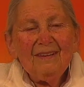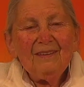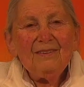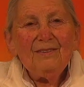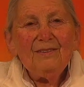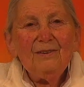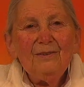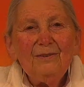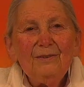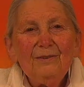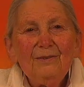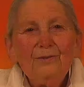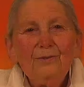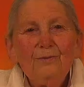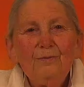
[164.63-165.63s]

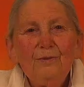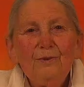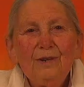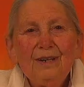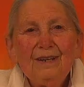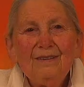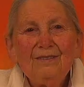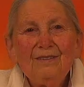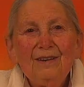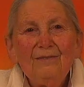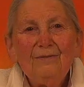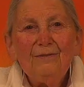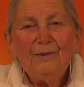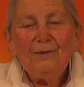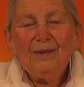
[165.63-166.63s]
So, good morning to
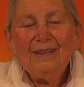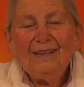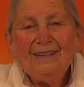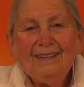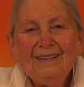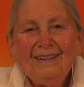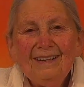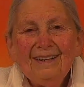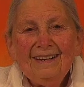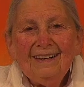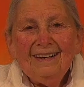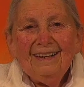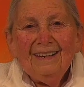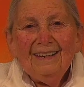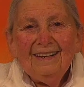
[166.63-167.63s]
everyone,
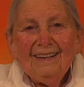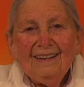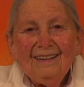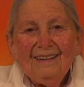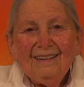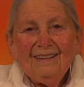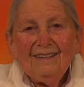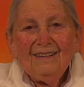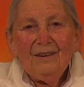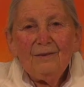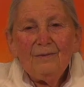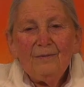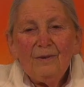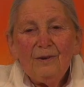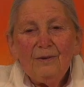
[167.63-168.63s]

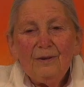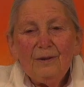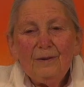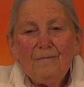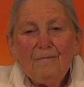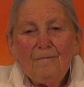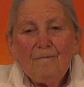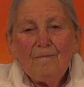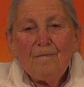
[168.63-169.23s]
and welcome.